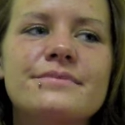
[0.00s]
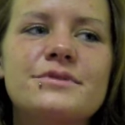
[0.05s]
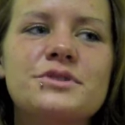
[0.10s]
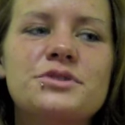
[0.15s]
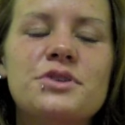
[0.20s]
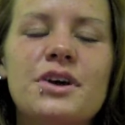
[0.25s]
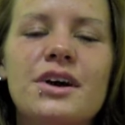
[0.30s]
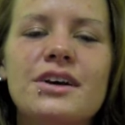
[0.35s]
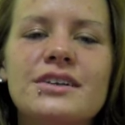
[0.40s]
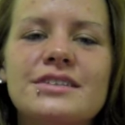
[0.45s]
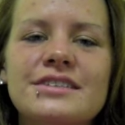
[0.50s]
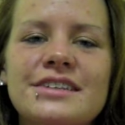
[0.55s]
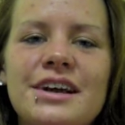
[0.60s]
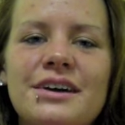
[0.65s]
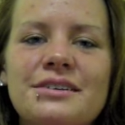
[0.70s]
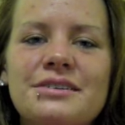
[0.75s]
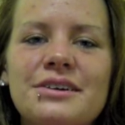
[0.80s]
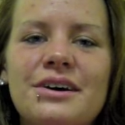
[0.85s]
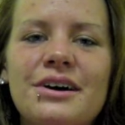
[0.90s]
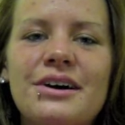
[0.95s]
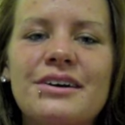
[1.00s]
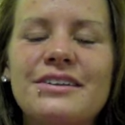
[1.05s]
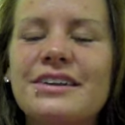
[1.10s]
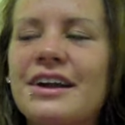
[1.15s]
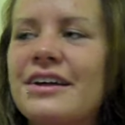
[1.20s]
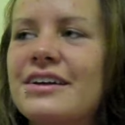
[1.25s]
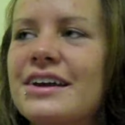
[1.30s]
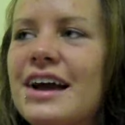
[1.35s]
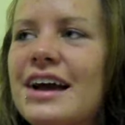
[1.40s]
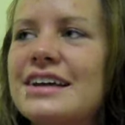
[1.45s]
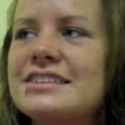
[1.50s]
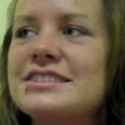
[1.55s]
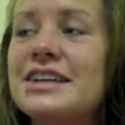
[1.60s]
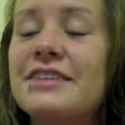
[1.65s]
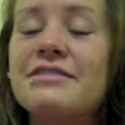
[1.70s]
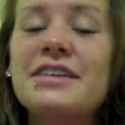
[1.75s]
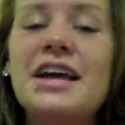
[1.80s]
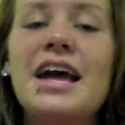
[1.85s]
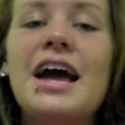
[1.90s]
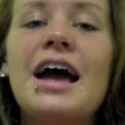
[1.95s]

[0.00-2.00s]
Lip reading: drugs and alcohol and all that kind of stuff.